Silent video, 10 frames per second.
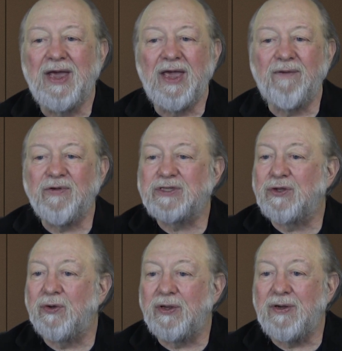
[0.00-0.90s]
If it's
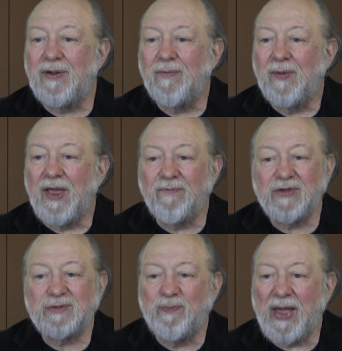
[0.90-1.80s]
good, if
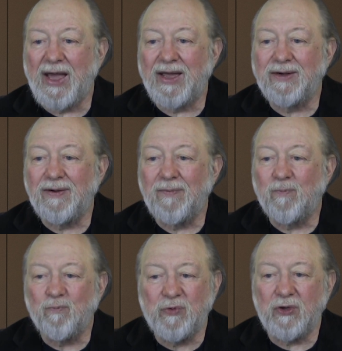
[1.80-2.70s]
it's bad,
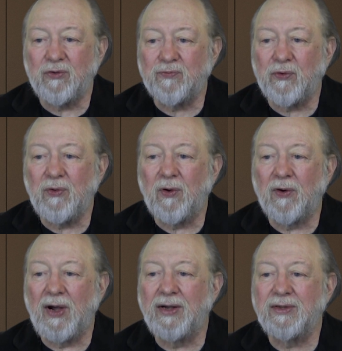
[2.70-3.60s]
beautiful
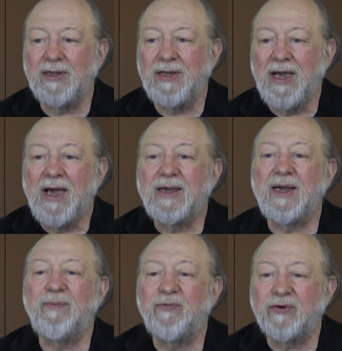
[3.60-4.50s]
or ugly,
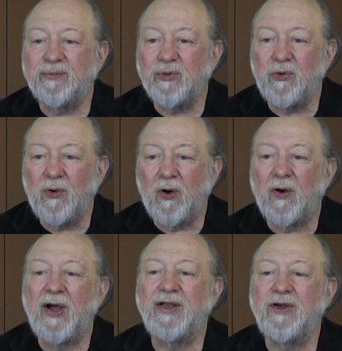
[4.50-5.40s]
comfortable
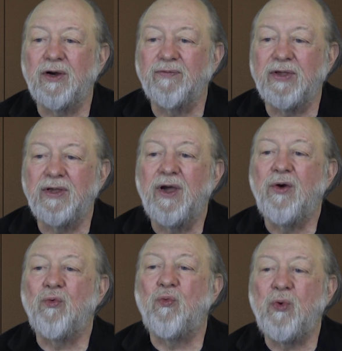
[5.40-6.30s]
or unnerving,
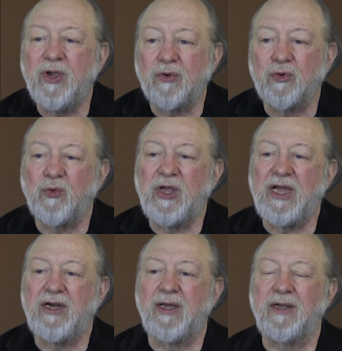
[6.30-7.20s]
we're
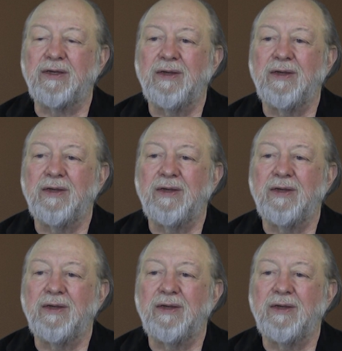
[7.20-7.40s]
creating it.